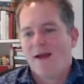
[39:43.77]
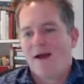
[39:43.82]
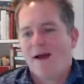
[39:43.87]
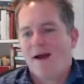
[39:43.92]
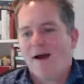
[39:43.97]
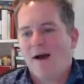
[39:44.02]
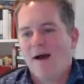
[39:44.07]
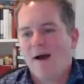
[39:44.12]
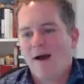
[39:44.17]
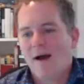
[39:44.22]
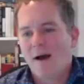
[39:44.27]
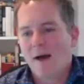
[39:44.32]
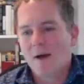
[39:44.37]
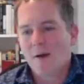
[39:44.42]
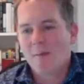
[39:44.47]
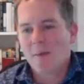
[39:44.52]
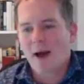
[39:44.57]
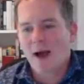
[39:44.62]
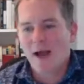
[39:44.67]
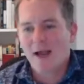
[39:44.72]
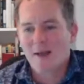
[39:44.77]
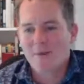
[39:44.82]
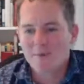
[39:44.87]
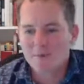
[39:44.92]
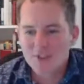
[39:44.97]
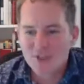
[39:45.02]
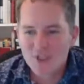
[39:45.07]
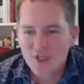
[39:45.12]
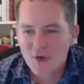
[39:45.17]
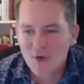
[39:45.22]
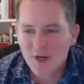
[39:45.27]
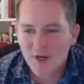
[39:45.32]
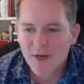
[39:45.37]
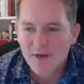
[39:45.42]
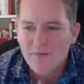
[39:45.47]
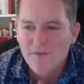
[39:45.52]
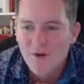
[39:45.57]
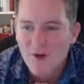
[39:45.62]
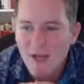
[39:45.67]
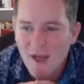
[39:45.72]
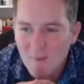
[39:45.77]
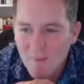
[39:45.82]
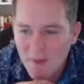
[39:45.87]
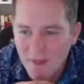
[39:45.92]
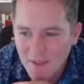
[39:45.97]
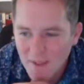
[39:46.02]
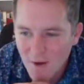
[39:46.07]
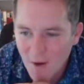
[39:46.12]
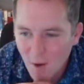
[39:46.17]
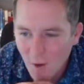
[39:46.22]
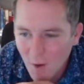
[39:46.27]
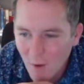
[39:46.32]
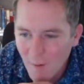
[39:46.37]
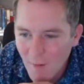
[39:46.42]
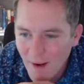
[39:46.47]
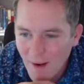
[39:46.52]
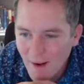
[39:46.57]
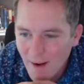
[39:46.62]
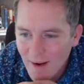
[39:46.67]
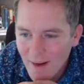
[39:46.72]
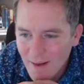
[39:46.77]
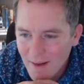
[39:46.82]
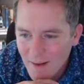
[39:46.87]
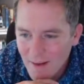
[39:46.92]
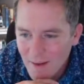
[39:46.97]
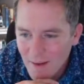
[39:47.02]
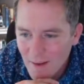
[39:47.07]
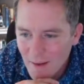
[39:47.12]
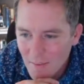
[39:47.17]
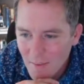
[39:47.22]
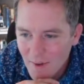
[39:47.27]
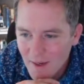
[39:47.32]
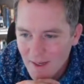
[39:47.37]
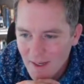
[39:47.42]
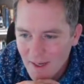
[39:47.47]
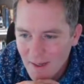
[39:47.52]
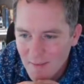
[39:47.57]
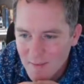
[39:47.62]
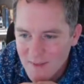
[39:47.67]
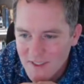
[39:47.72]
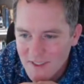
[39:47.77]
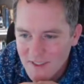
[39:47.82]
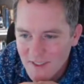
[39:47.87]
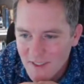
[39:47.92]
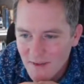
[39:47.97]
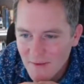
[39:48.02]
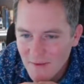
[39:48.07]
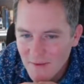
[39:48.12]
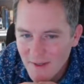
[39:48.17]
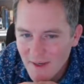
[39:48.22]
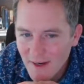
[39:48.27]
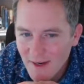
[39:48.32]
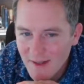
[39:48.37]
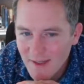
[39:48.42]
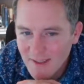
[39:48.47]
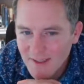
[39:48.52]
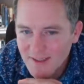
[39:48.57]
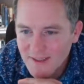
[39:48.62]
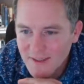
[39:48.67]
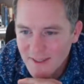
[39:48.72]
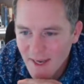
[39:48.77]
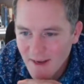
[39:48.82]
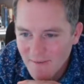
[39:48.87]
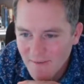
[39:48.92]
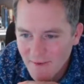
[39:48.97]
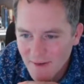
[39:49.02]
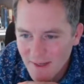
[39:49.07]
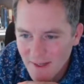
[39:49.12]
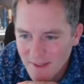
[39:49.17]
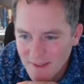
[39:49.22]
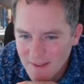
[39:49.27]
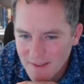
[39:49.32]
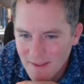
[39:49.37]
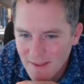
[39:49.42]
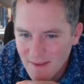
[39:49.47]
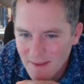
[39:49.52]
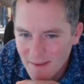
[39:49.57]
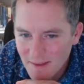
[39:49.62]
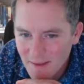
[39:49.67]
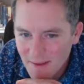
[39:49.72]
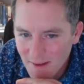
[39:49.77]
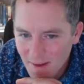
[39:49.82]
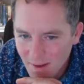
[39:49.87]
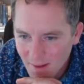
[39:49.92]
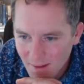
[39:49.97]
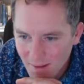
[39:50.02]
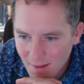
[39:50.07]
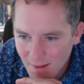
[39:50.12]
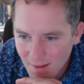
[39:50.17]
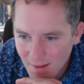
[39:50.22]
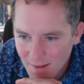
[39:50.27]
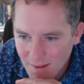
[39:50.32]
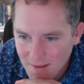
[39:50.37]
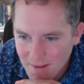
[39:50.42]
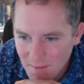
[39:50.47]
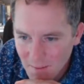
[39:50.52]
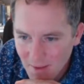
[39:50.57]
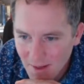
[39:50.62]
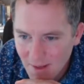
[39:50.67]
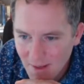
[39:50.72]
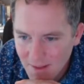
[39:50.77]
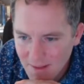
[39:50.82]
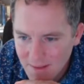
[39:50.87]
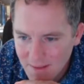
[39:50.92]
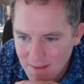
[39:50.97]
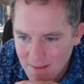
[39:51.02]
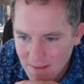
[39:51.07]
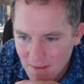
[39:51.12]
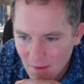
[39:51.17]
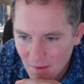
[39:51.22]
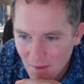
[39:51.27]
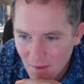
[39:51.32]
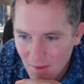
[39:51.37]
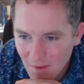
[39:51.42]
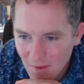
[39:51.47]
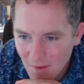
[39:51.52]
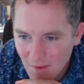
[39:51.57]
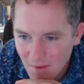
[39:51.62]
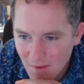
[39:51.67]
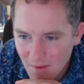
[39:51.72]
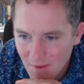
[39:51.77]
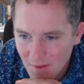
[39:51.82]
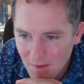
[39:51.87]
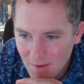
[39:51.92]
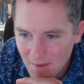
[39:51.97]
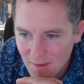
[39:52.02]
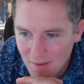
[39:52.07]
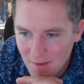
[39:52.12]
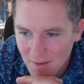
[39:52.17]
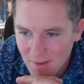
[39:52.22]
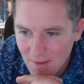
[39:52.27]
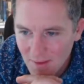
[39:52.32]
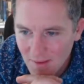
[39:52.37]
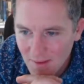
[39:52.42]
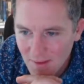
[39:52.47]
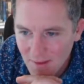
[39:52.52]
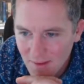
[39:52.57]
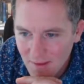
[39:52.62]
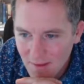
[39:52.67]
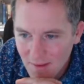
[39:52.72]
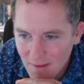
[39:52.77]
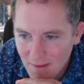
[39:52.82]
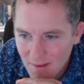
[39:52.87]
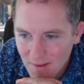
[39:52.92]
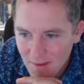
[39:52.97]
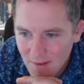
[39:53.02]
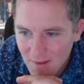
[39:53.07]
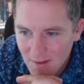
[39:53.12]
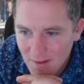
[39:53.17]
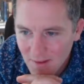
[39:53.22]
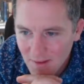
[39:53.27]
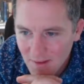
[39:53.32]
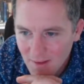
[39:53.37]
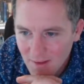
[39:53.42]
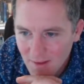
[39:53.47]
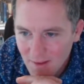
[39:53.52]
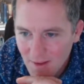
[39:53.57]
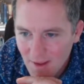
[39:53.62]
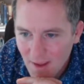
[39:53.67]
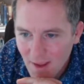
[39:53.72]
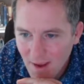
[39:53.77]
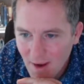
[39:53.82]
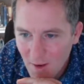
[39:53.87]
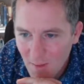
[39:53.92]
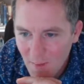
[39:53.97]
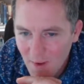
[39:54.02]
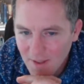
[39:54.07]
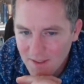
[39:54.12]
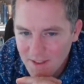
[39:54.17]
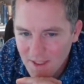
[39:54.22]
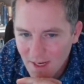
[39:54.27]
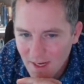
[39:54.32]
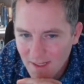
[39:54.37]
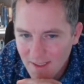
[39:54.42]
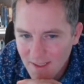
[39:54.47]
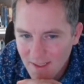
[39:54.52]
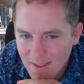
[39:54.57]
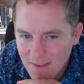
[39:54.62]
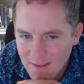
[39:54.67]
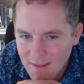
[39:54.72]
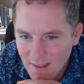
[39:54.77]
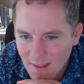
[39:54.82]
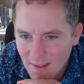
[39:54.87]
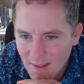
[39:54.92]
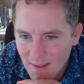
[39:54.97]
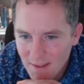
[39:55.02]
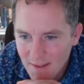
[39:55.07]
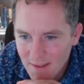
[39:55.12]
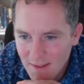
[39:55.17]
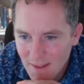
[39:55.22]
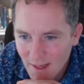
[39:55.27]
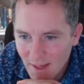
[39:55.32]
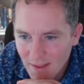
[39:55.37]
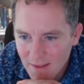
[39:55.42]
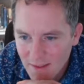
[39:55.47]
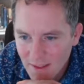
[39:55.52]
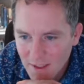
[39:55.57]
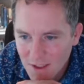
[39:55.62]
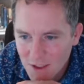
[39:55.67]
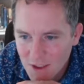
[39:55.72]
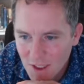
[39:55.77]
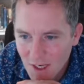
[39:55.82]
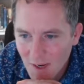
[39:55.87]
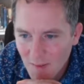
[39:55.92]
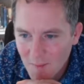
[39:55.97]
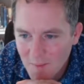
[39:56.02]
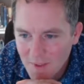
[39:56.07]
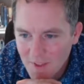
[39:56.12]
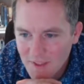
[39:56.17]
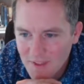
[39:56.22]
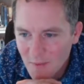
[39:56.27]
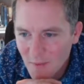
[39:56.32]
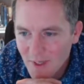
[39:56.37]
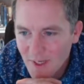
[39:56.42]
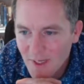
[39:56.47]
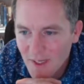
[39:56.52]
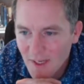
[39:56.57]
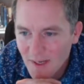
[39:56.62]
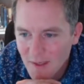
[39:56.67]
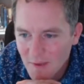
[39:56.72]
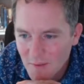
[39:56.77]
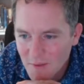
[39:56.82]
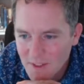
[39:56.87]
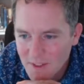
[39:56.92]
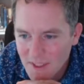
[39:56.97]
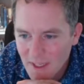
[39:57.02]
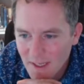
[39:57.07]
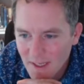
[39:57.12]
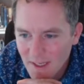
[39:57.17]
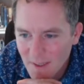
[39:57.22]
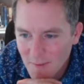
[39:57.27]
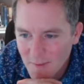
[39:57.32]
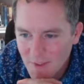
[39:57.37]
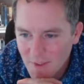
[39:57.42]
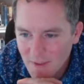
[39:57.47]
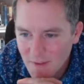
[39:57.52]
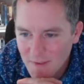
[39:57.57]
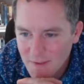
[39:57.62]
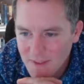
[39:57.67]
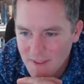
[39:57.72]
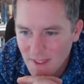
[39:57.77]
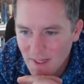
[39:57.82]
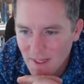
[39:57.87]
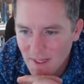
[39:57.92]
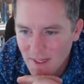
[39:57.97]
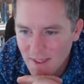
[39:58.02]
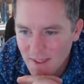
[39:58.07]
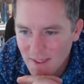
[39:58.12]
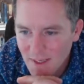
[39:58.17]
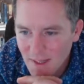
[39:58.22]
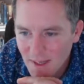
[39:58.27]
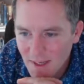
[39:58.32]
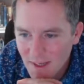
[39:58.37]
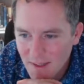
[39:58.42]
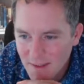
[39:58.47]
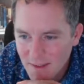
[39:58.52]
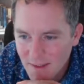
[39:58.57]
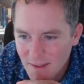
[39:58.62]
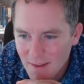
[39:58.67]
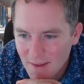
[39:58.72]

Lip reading: I am shooting for coming to coal mine, but I'm still not a definite. It depends on how much I get done at the shop this weekend with setting up the new side, and